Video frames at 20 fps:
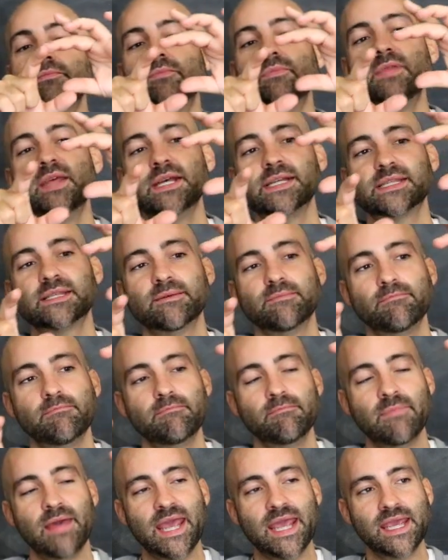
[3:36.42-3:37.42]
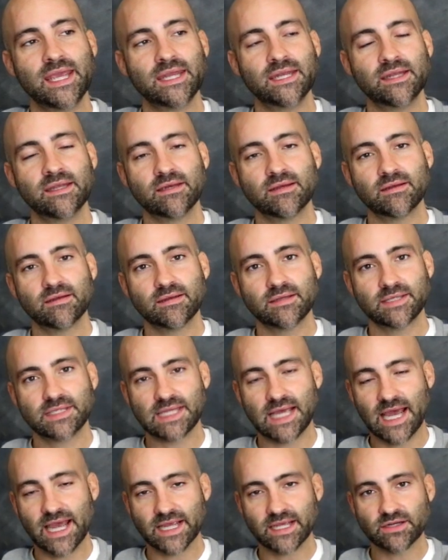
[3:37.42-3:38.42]
This main
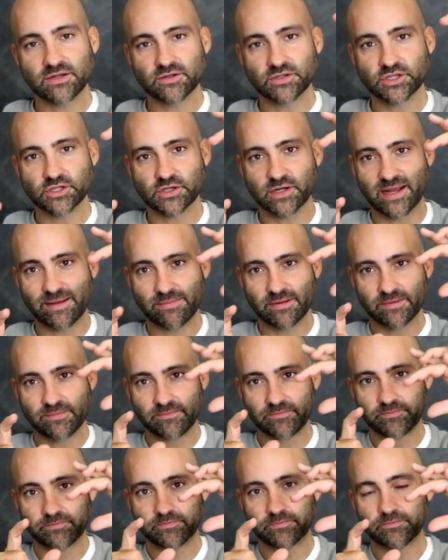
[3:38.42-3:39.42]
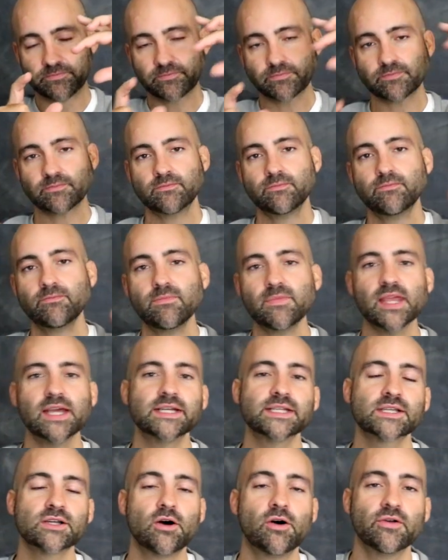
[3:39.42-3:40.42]
diagonal strip
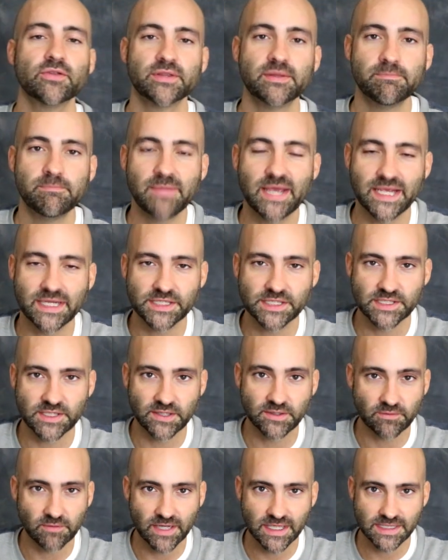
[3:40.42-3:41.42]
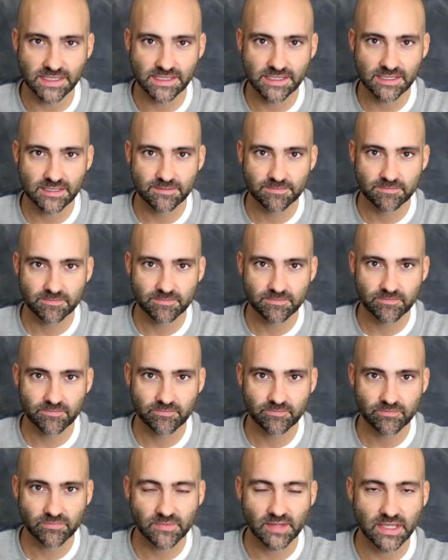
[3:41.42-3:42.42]
is called the main sequence.
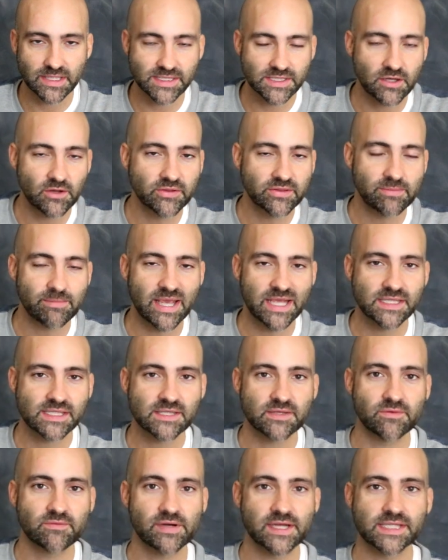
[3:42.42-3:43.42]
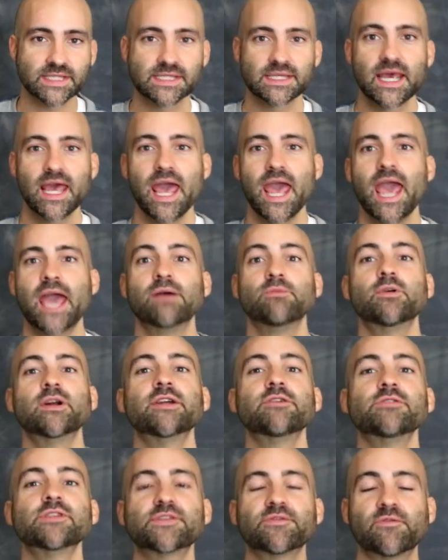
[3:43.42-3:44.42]
It's called the main sequence. And when
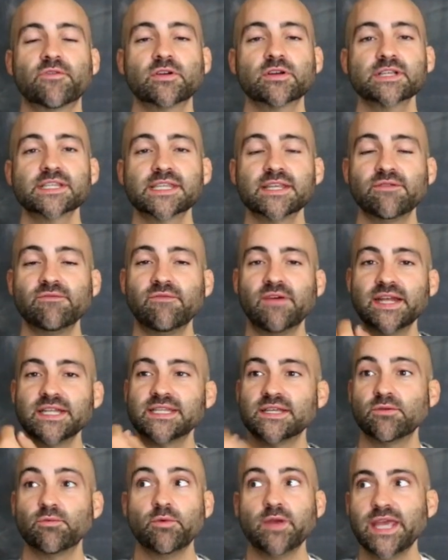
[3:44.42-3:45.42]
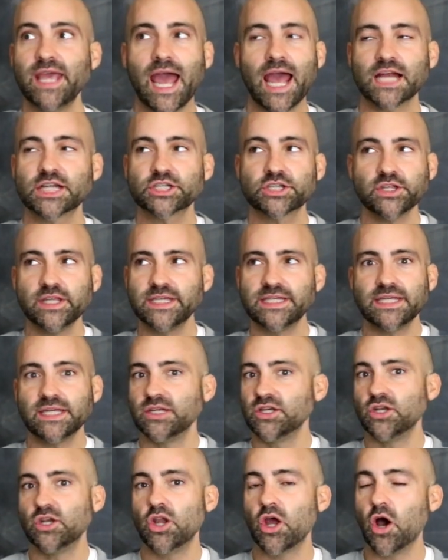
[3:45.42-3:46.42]
it was first invented, we actually
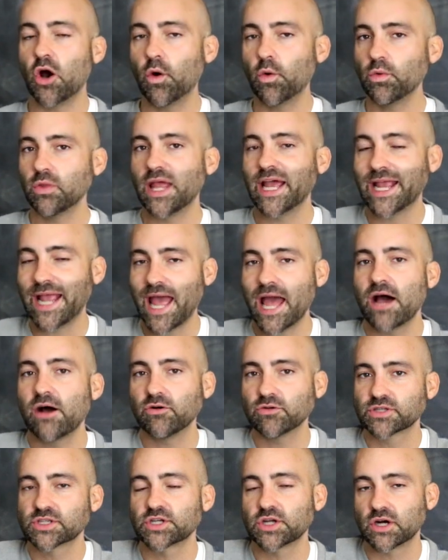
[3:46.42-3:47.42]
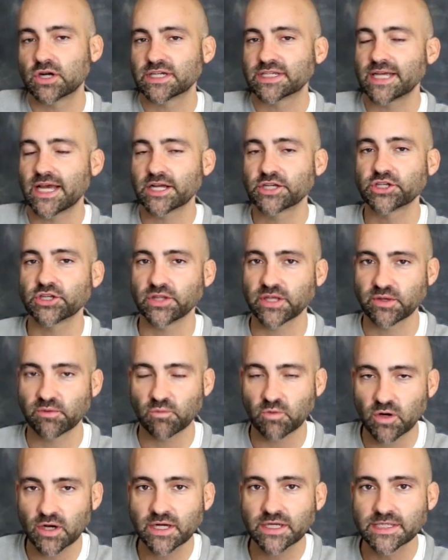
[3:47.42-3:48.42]
didn't know like how stars actually
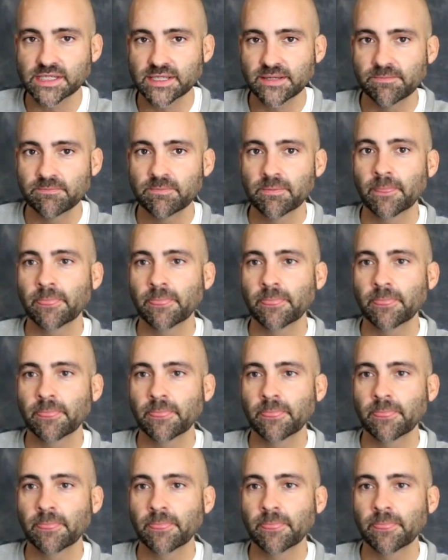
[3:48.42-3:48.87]
worked.